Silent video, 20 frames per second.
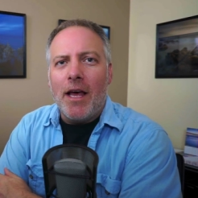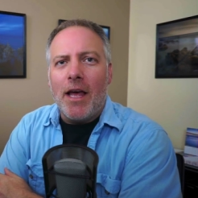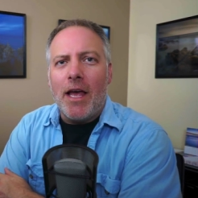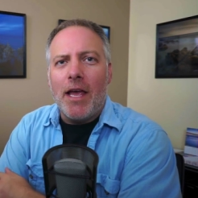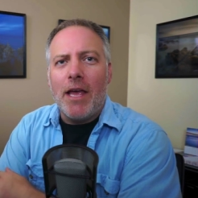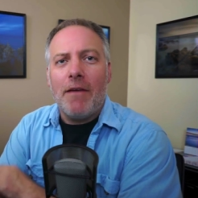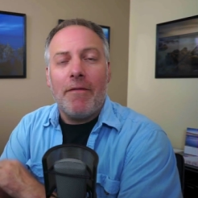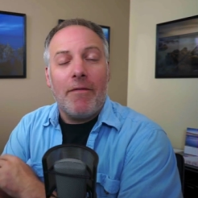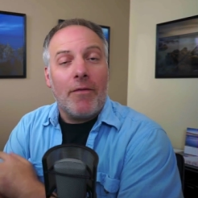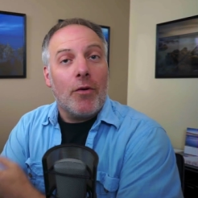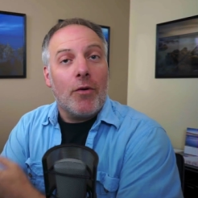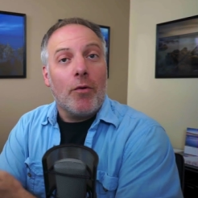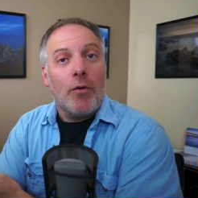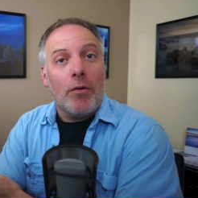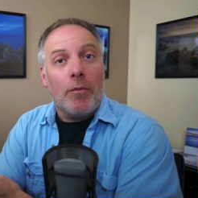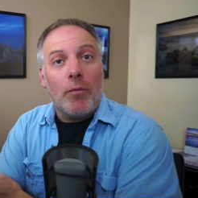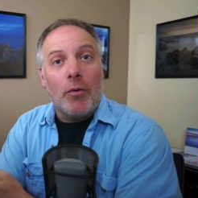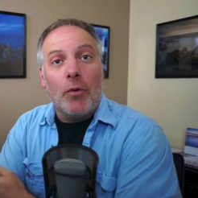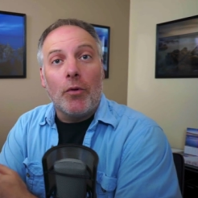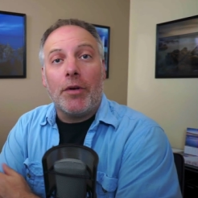if
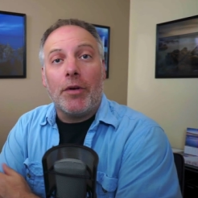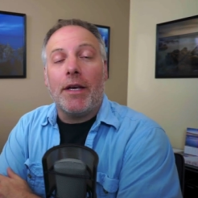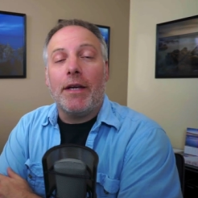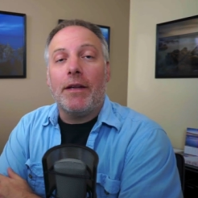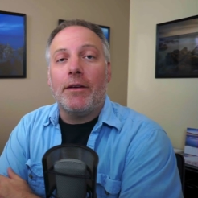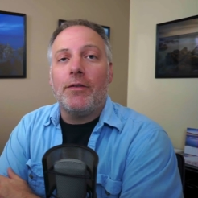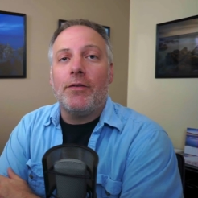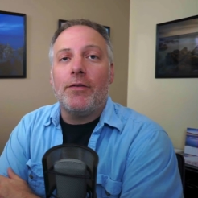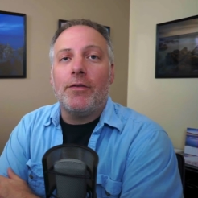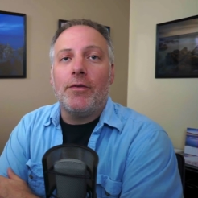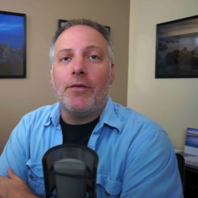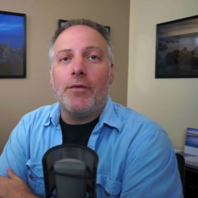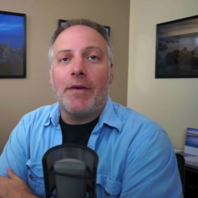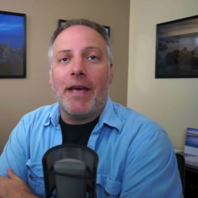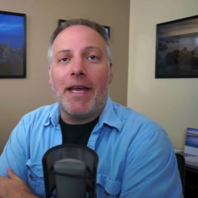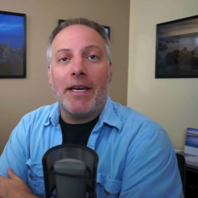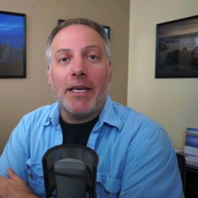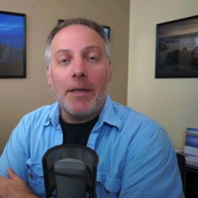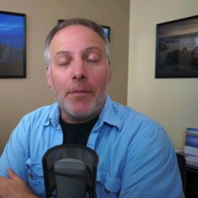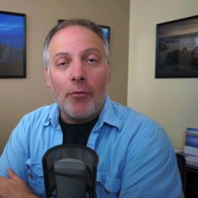you're looking to
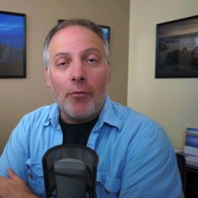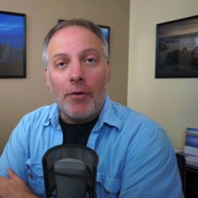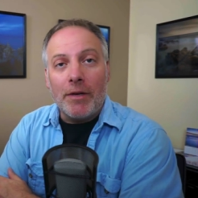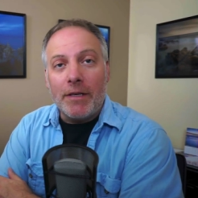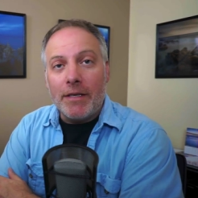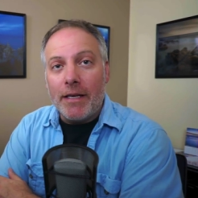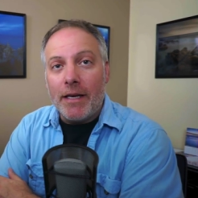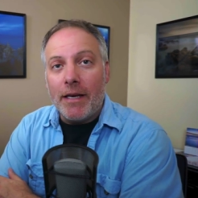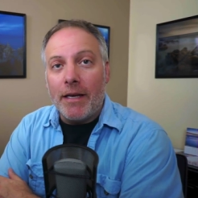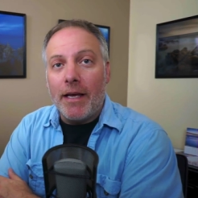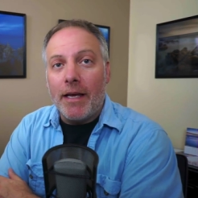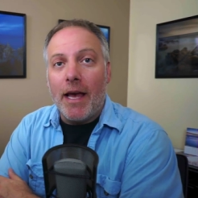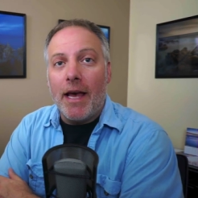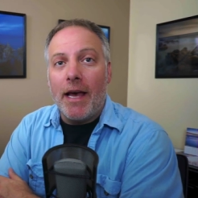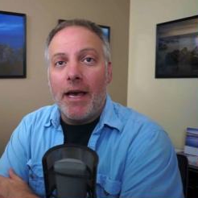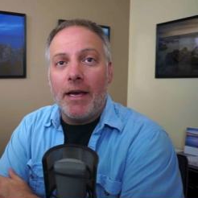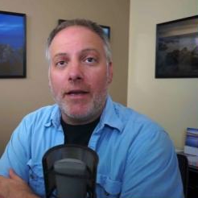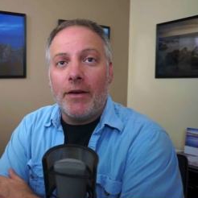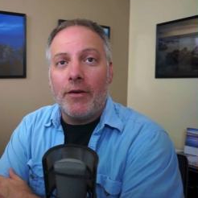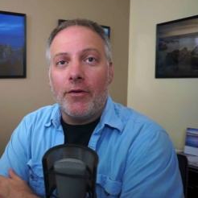get into printing
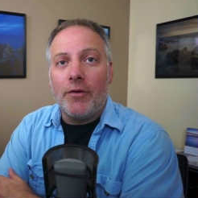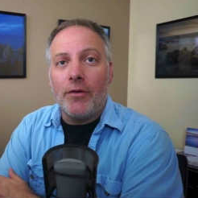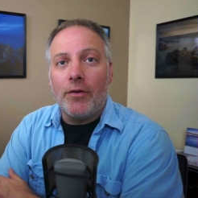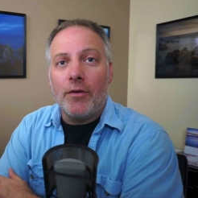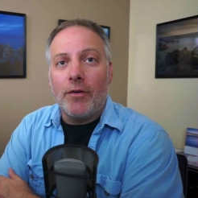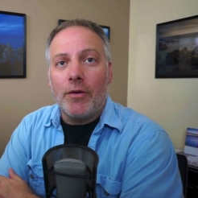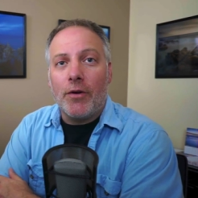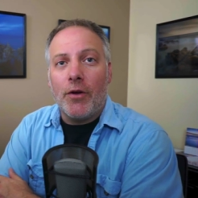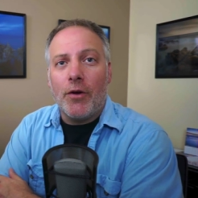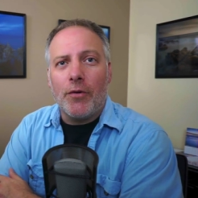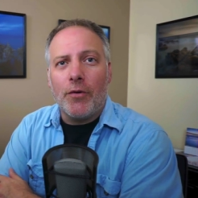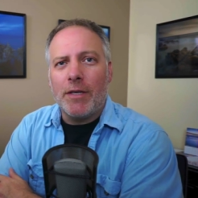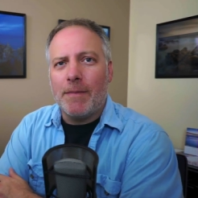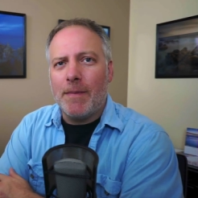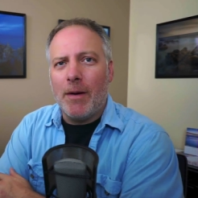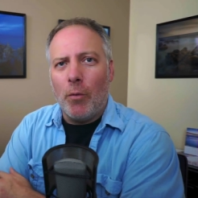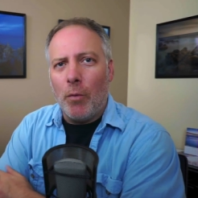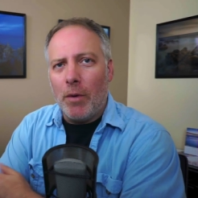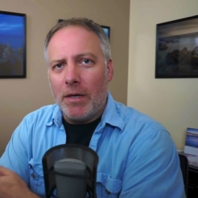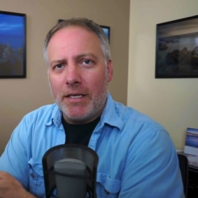and you're curious
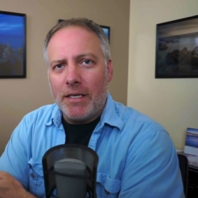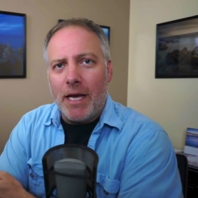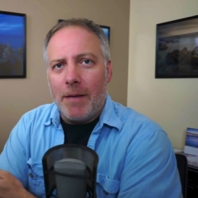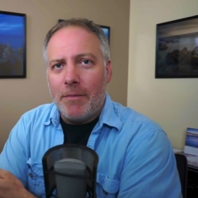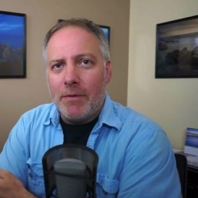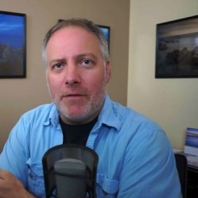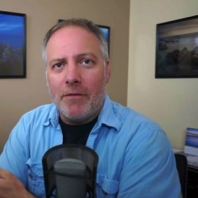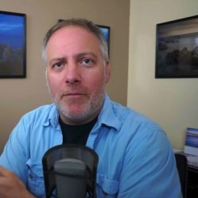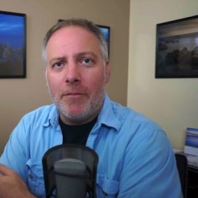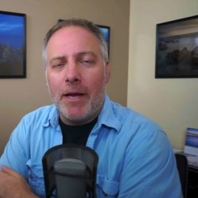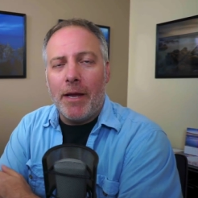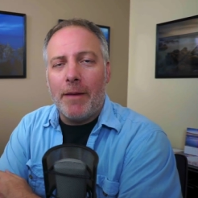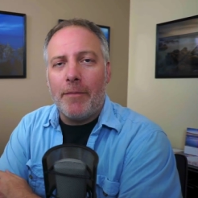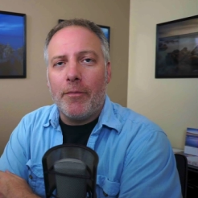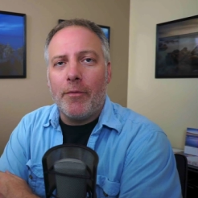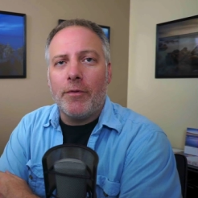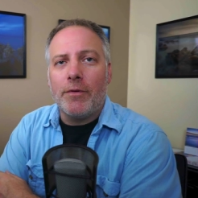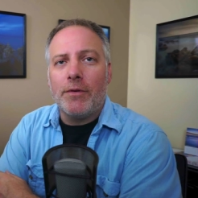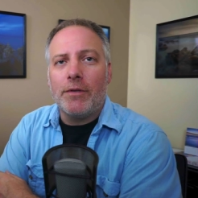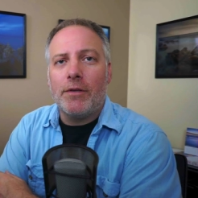about what types of
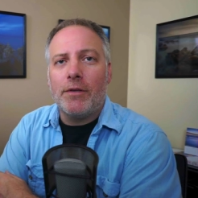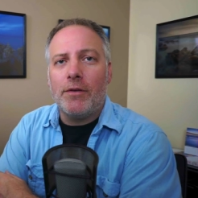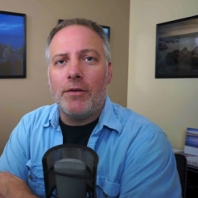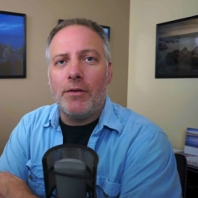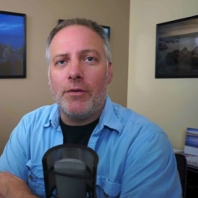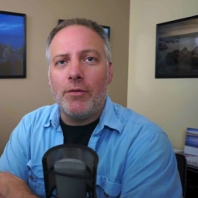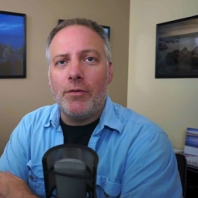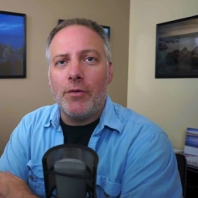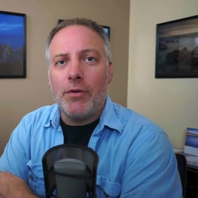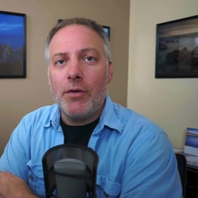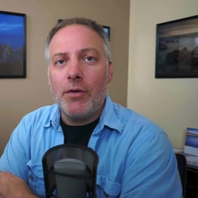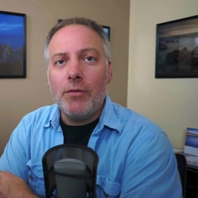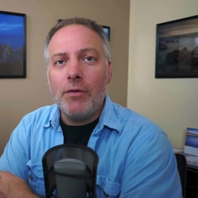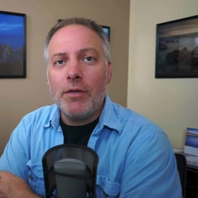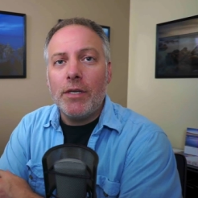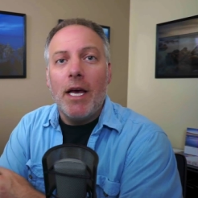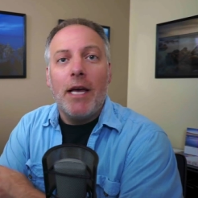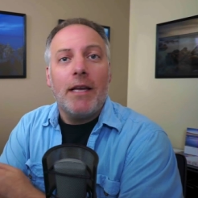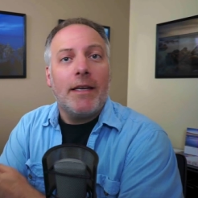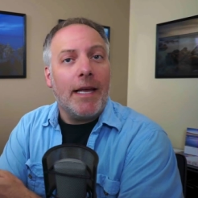papers to
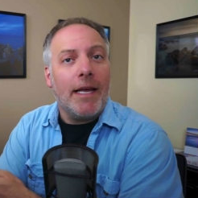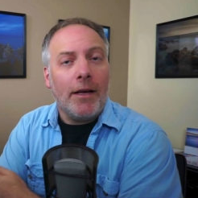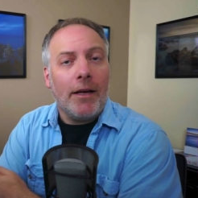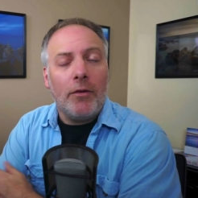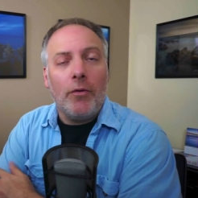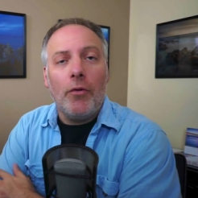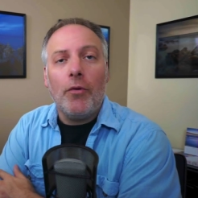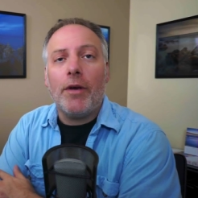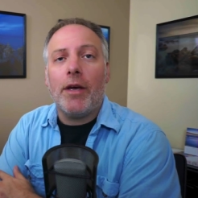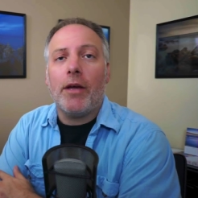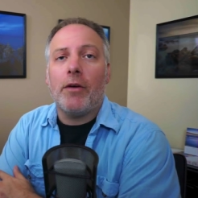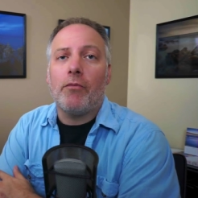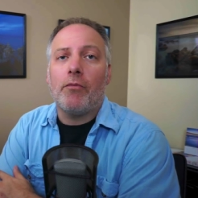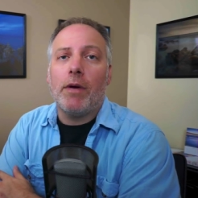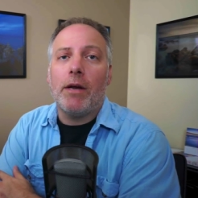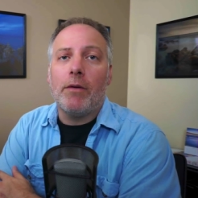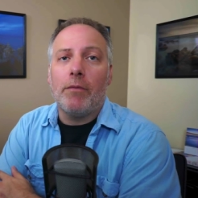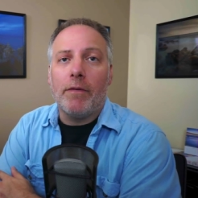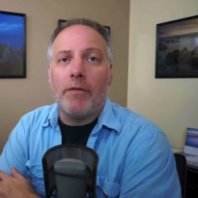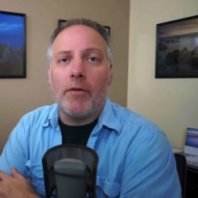use, take a look at
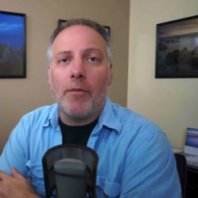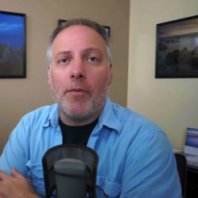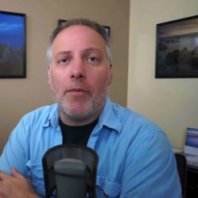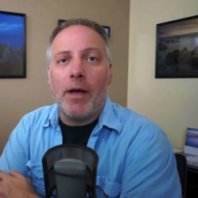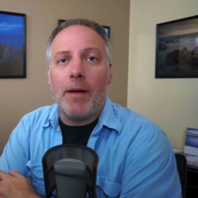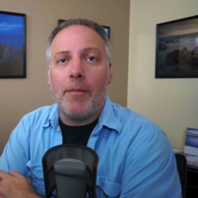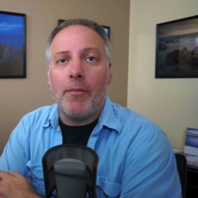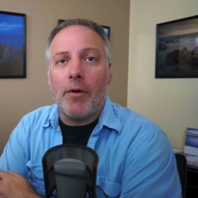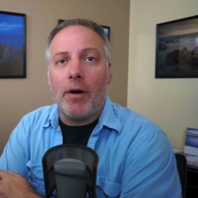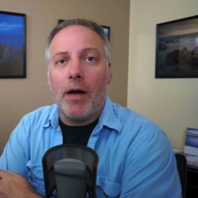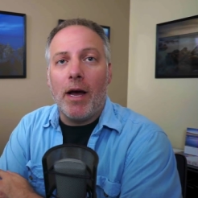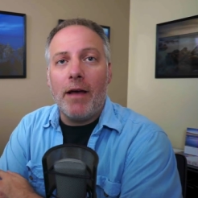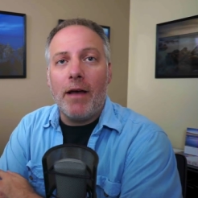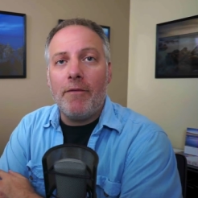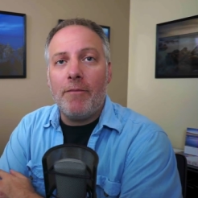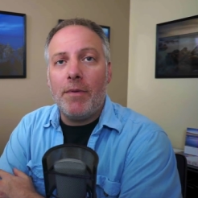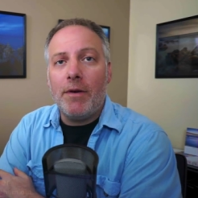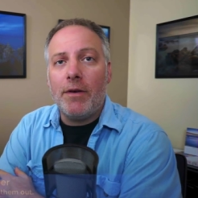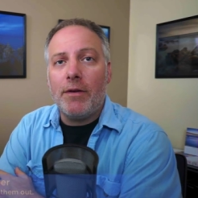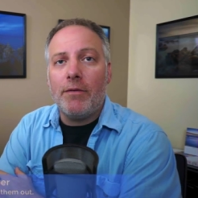Red River Paper.
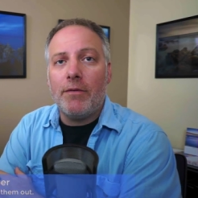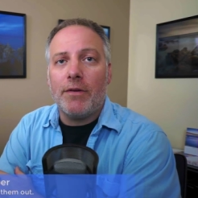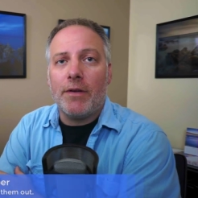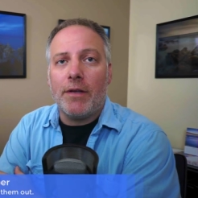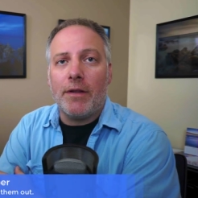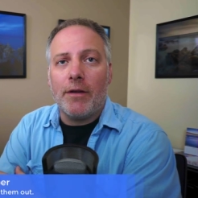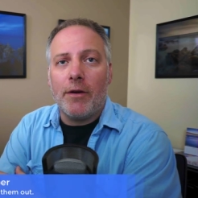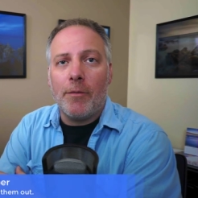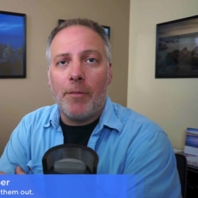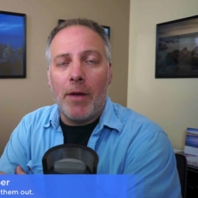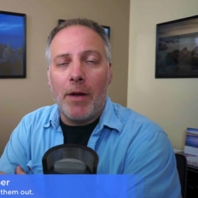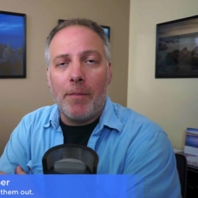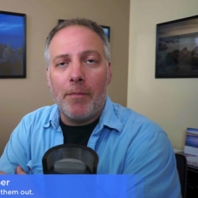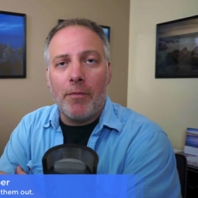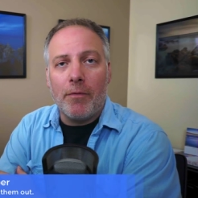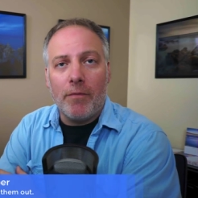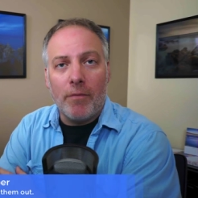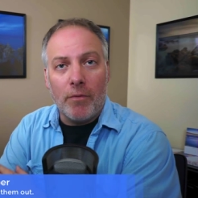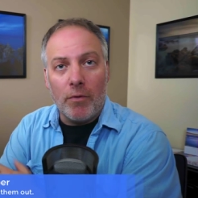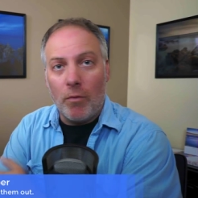I've been using their
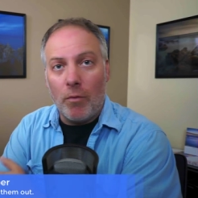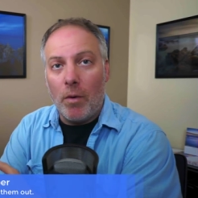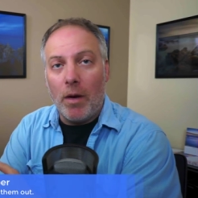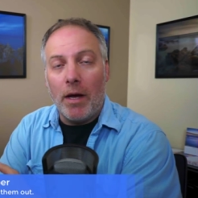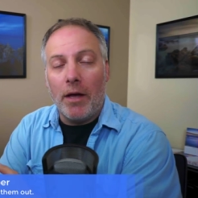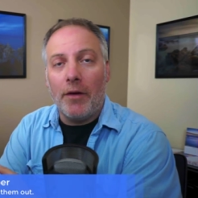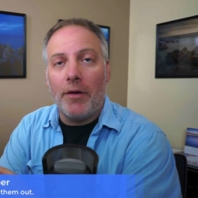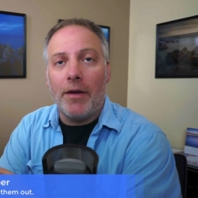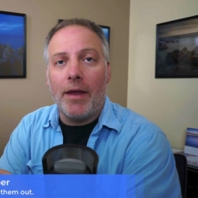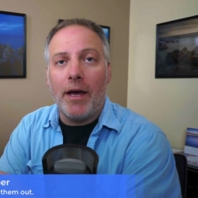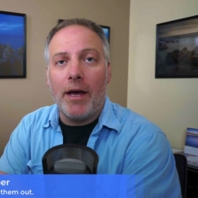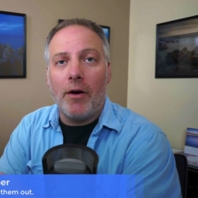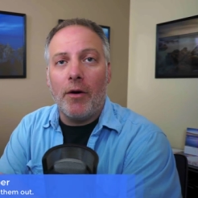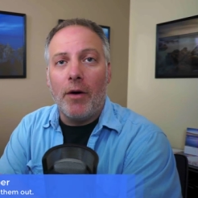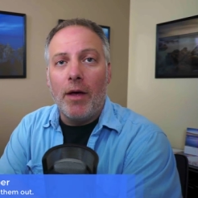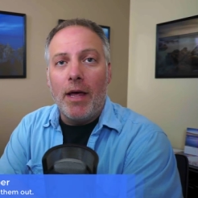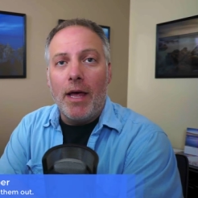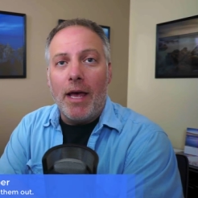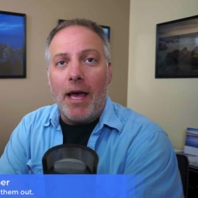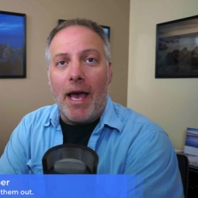paper for a while now
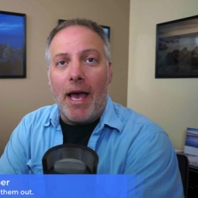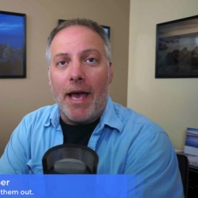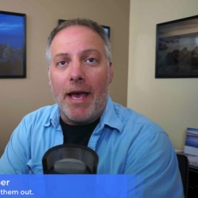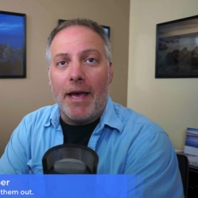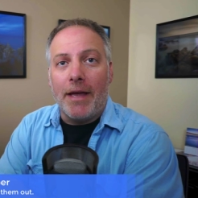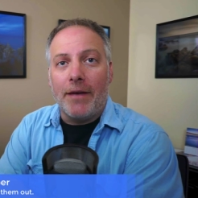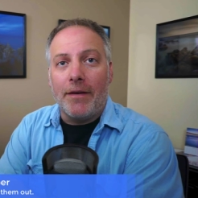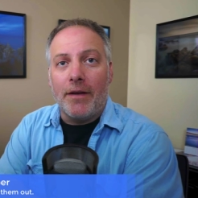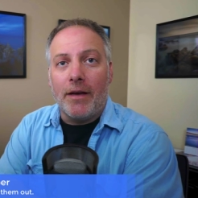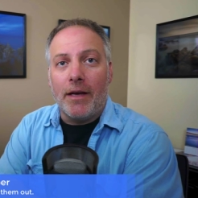and